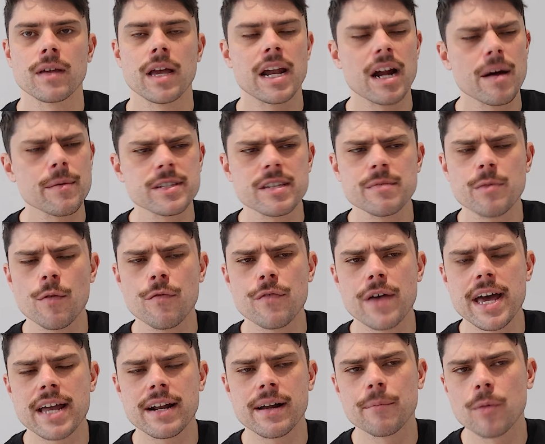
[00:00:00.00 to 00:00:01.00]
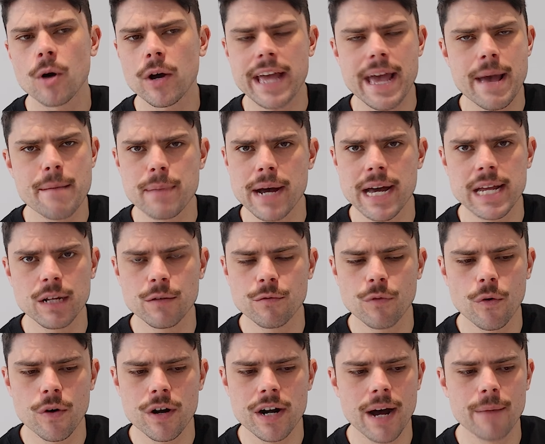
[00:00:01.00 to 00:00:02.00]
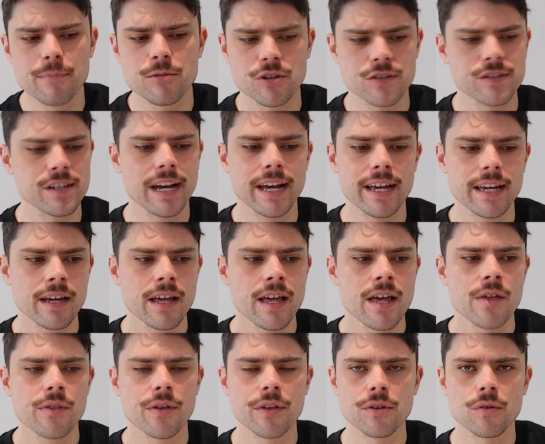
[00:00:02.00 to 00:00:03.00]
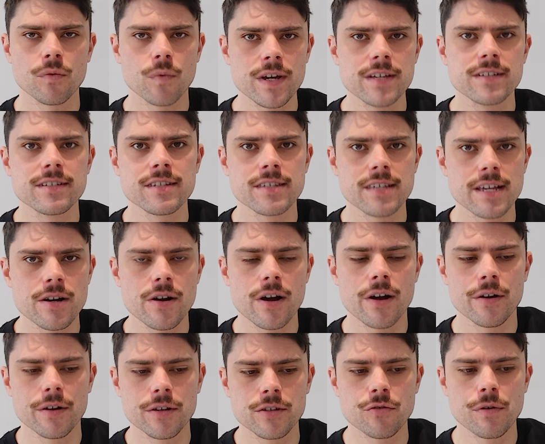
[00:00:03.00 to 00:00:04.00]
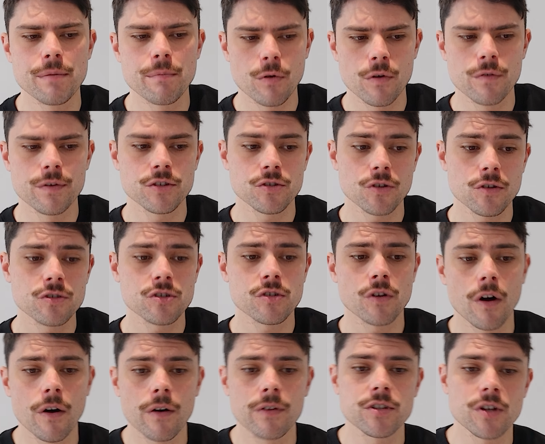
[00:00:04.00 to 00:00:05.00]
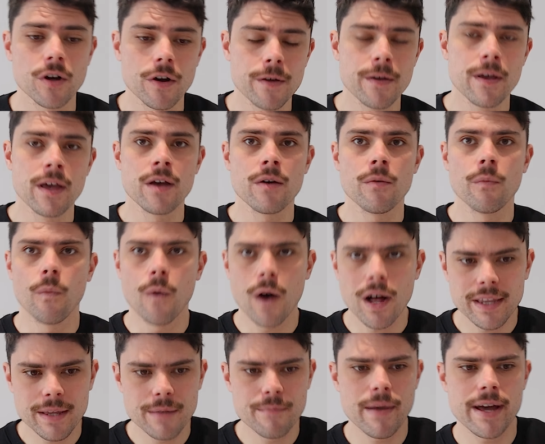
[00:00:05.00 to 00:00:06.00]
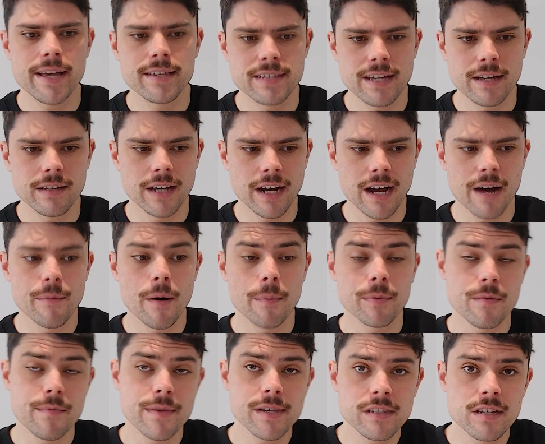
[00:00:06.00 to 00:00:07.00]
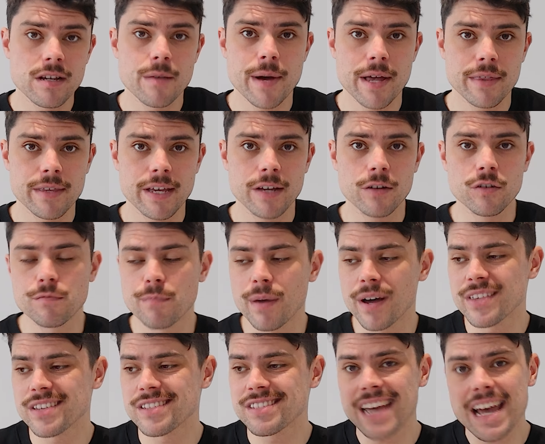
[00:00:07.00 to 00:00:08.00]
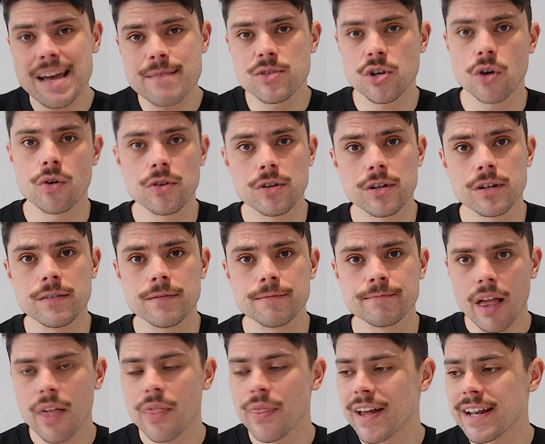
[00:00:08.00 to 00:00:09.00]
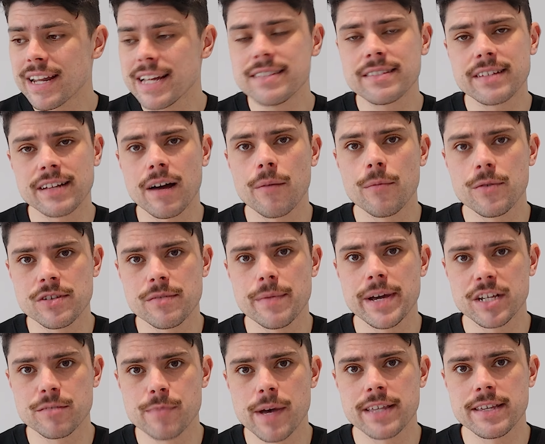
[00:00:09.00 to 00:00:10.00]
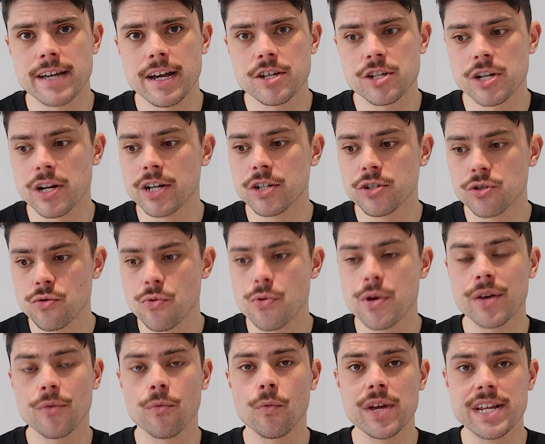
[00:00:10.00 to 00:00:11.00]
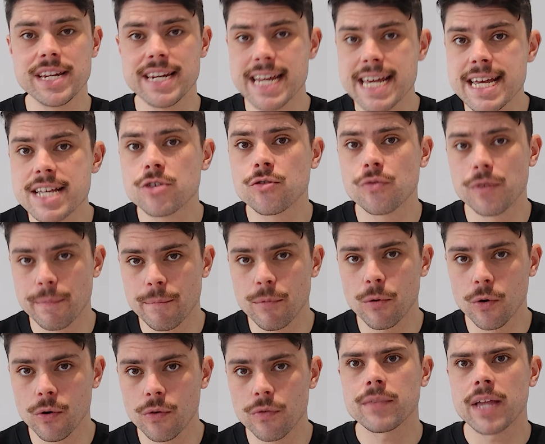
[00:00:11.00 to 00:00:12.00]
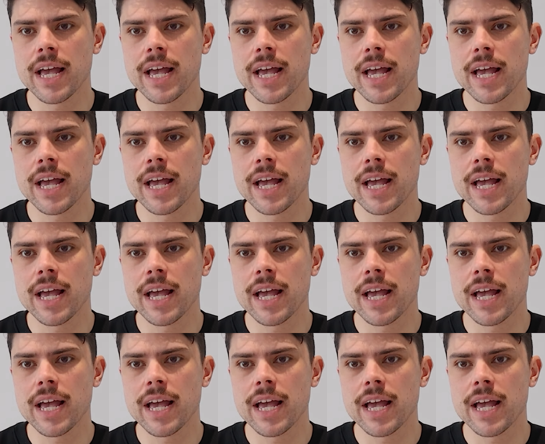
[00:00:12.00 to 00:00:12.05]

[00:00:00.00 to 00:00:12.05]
And I'm a Simo fan. I'm not campaigning for it. I'm just saying that the reasons there are to improve are so strong. So while it may sound like I'm optimistic about the Eagles, by the same token, that needs to come with some expectation. I do think we need to improve.